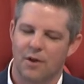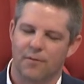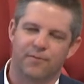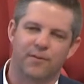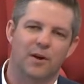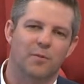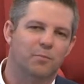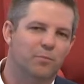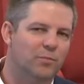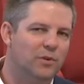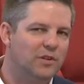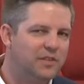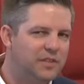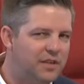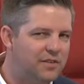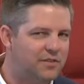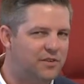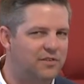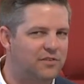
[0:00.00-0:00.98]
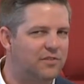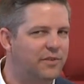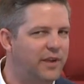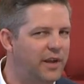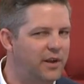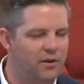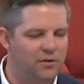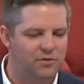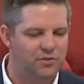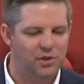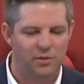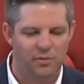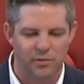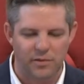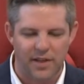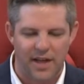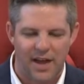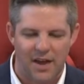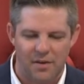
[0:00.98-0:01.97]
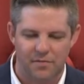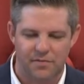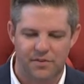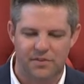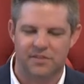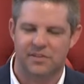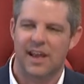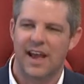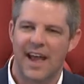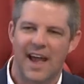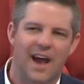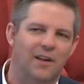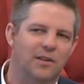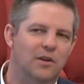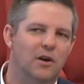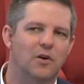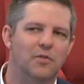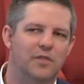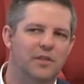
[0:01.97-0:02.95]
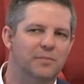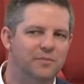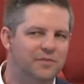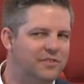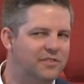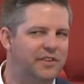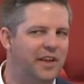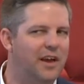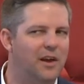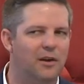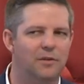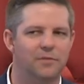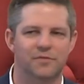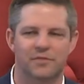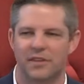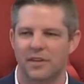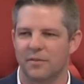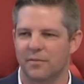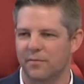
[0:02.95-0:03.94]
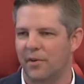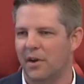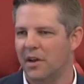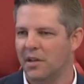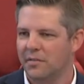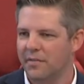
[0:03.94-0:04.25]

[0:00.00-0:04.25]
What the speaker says: from religious leaders who loved to hallow themselves in front of